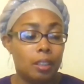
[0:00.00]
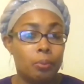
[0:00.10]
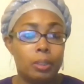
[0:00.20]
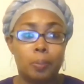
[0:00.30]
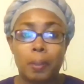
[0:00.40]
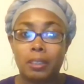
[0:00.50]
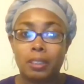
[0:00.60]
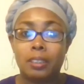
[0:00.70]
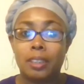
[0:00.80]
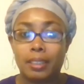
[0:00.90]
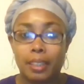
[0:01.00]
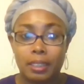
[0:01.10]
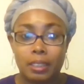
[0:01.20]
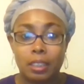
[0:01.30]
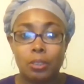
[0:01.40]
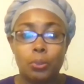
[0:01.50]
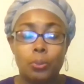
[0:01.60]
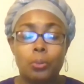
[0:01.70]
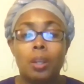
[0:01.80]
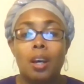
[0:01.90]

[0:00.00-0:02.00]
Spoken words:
responses that they send you.